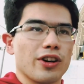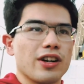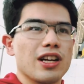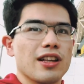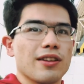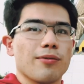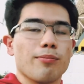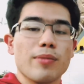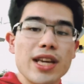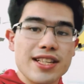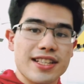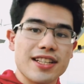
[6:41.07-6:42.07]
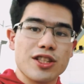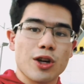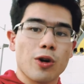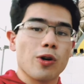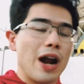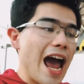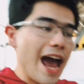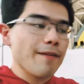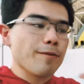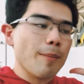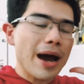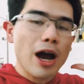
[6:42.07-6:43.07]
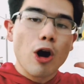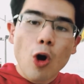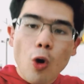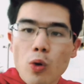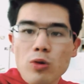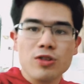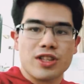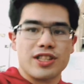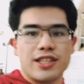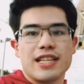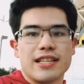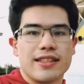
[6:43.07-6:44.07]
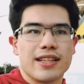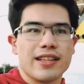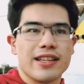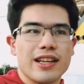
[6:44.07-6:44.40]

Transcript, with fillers: Me, season ticket holder, I have my own seat